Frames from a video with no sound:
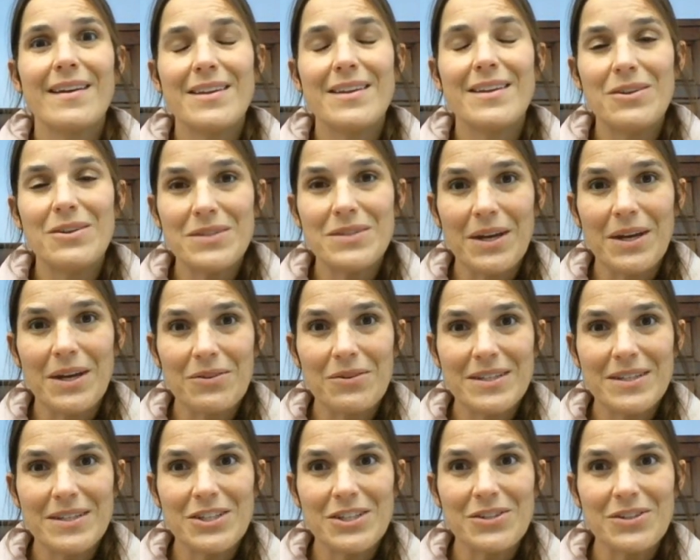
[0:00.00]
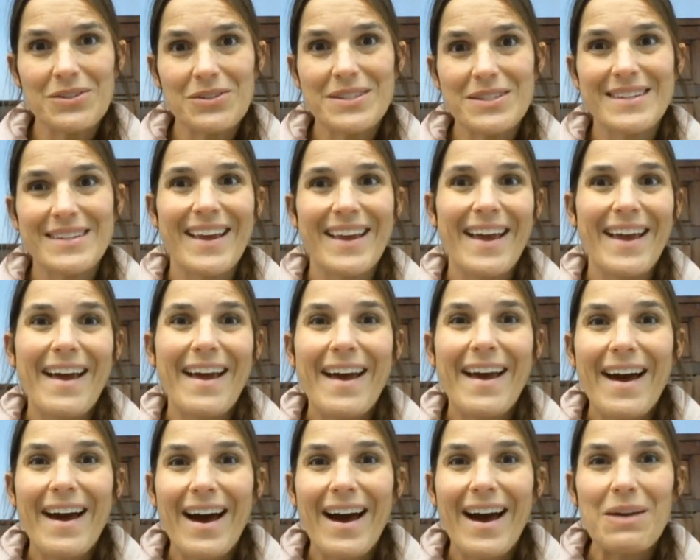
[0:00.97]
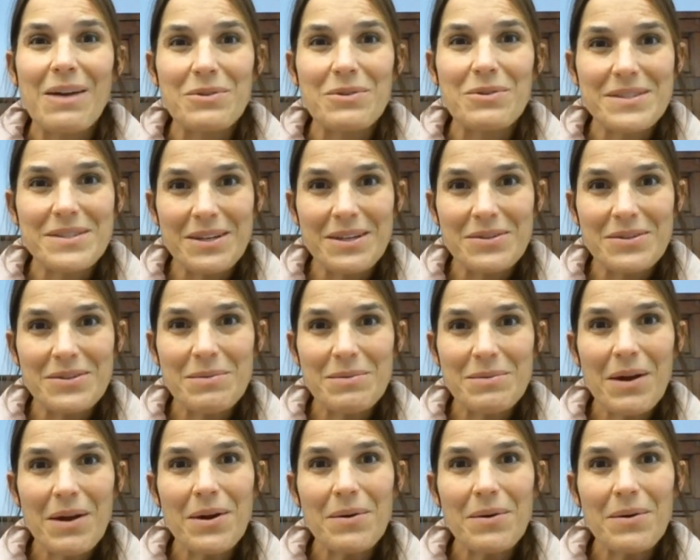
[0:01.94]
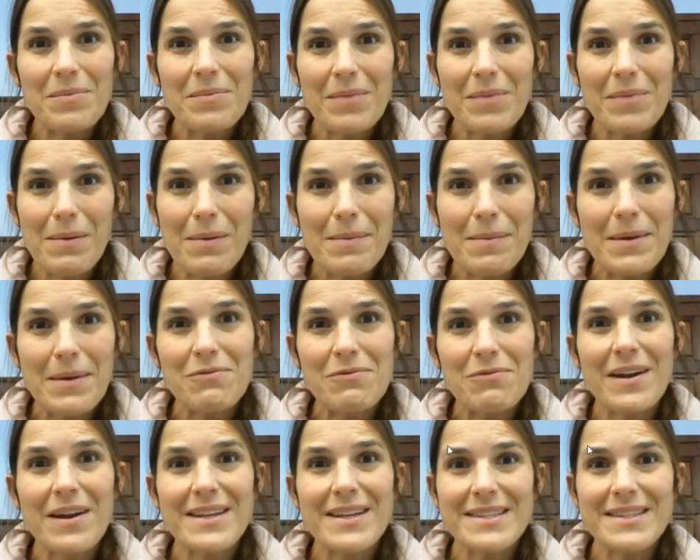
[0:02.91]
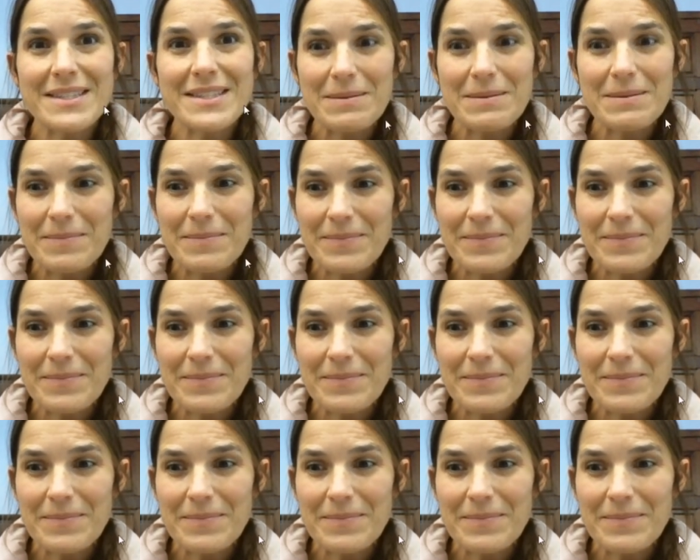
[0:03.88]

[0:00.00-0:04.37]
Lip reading: you tell your teachers. I will see you tomorrow. Bye-bye, my friends.